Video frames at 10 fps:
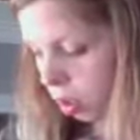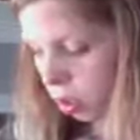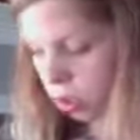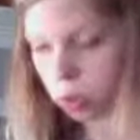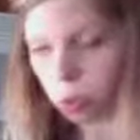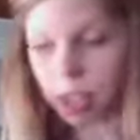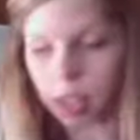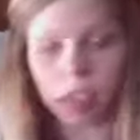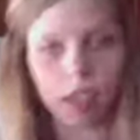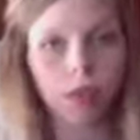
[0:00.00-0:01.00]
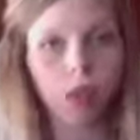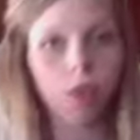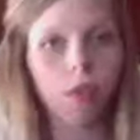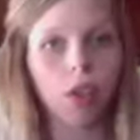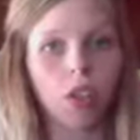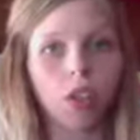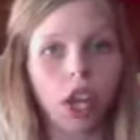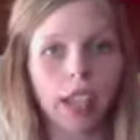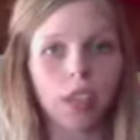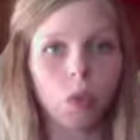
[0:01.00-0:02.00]
sweets, if you have a
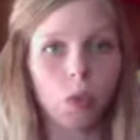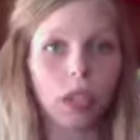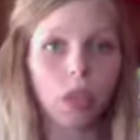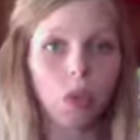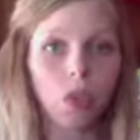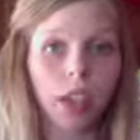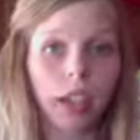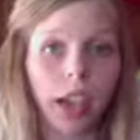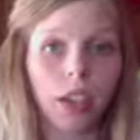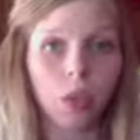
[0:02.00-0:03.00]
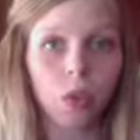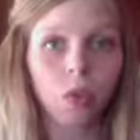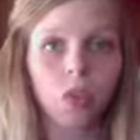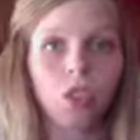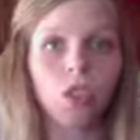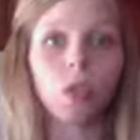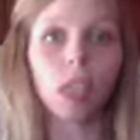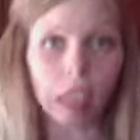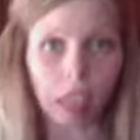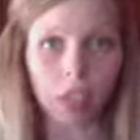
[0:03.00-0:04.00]
giant sweet tooth like I do, you
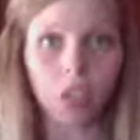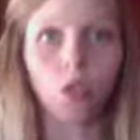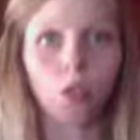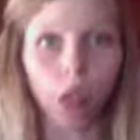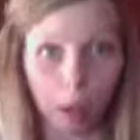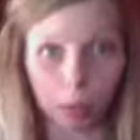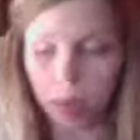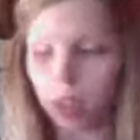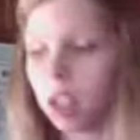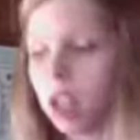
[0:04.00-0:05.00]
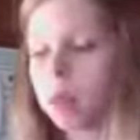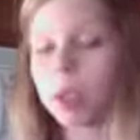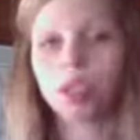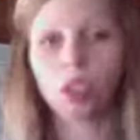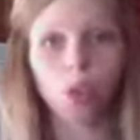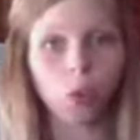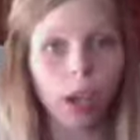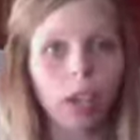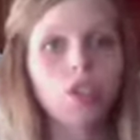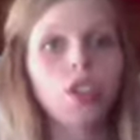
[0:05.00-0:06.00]
need to prep, because
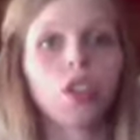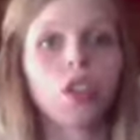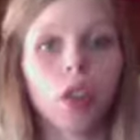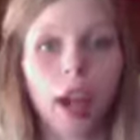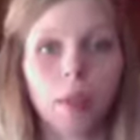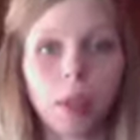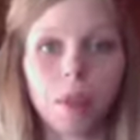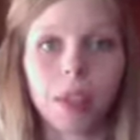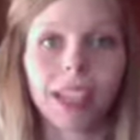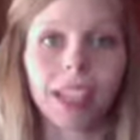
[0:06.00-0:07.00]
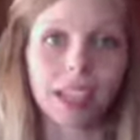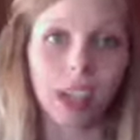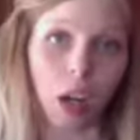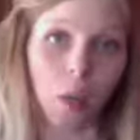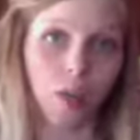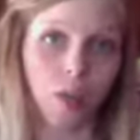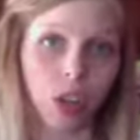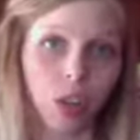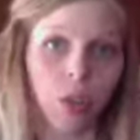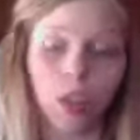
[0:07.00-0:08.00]
otherwise you're going to grab something that's terrible for
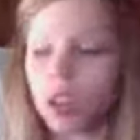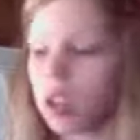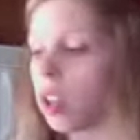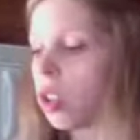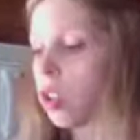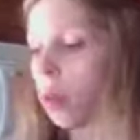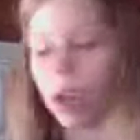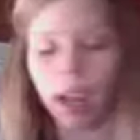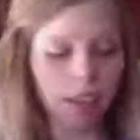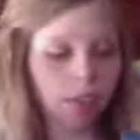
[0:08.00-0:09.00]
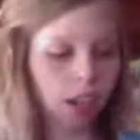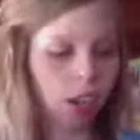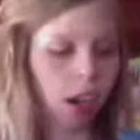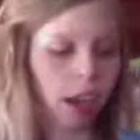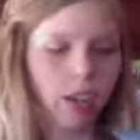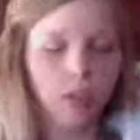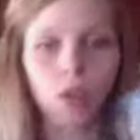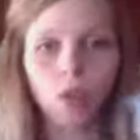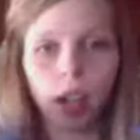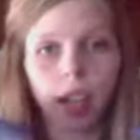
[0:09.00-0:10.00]
you. So what I have here, I have
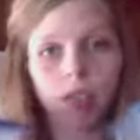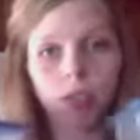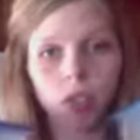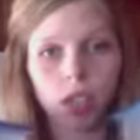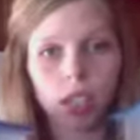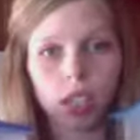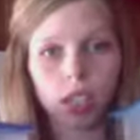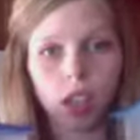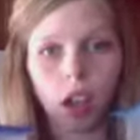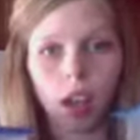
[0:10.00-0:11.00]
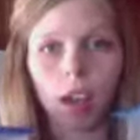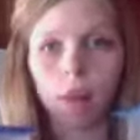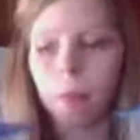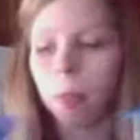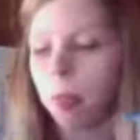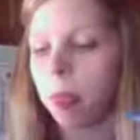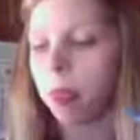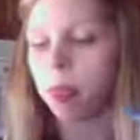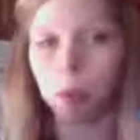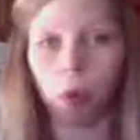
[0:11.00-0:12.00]
two kinds of cookies.
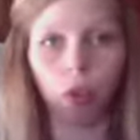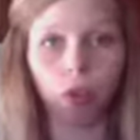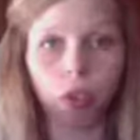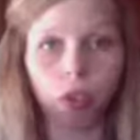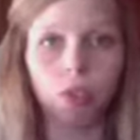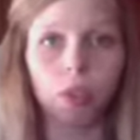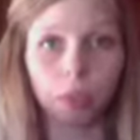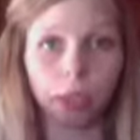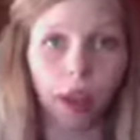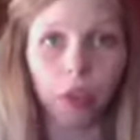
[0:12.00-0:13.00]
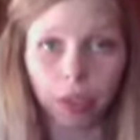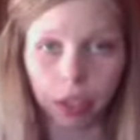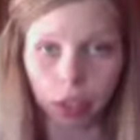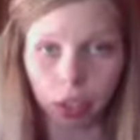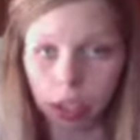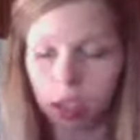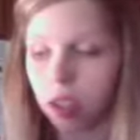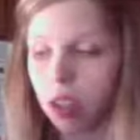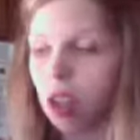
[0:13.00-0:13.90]
They're both extremely healthy cookies.